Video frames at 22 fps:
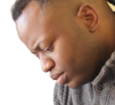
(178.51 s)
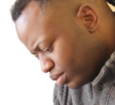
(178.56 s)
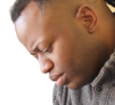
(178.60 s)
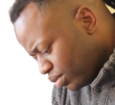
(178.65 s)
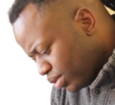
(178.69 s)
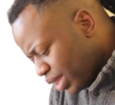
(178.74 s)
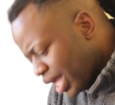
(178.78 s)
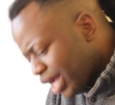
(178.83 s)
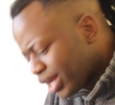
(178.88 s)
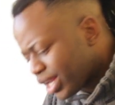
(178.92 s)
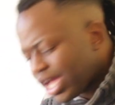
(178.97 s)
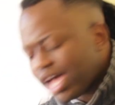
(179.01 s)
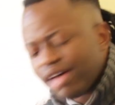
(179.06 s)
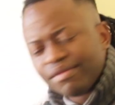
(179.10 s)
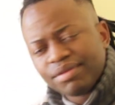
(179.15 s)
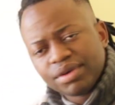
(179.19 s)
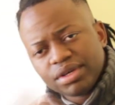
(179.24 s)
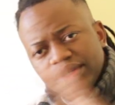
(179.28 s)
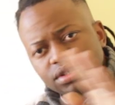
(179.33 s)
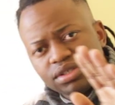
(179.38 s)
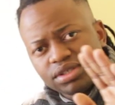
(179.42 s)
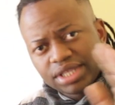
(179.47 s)
that
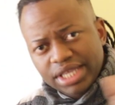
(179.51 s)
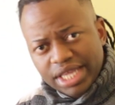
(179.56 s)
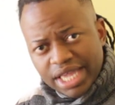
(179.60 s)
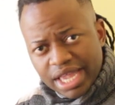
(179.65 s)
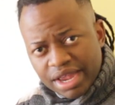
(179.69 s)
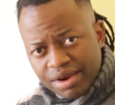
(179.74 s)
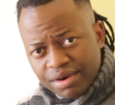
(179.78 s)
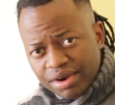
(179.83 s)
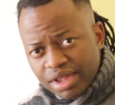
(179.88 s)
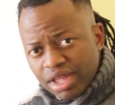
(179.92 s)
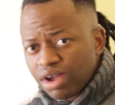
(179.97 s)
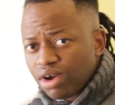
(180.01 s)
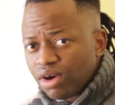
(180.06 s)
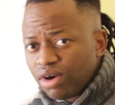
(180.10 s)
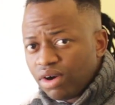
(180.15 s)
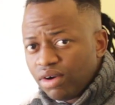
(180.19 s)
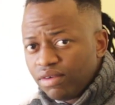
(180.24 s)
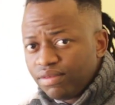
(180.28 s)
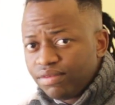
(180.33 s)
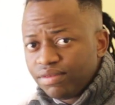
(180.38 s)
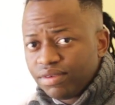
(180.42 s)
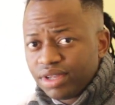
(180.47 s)
covers the area
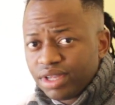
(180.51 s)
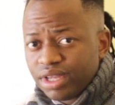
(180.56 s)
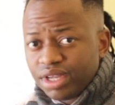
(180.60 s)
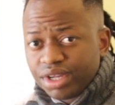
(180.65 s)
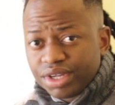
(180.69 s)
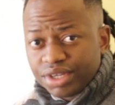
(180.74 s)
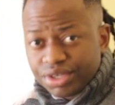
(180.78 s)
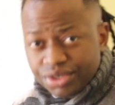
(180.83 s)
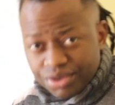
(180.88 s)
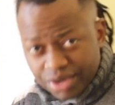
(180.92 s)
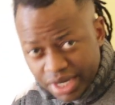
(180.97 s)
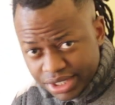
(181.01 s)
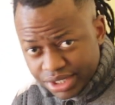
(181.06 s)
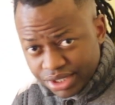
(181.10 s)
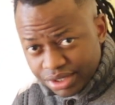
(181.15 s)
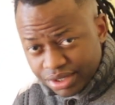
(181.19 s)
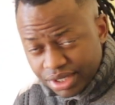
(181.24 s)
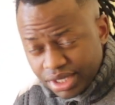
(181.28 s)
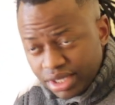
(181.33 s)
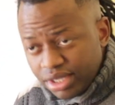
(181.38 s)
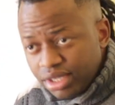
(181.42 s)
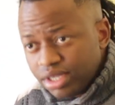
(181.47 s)
of
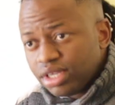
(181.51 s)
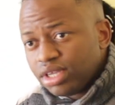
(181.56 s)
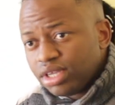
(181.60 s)
treasury.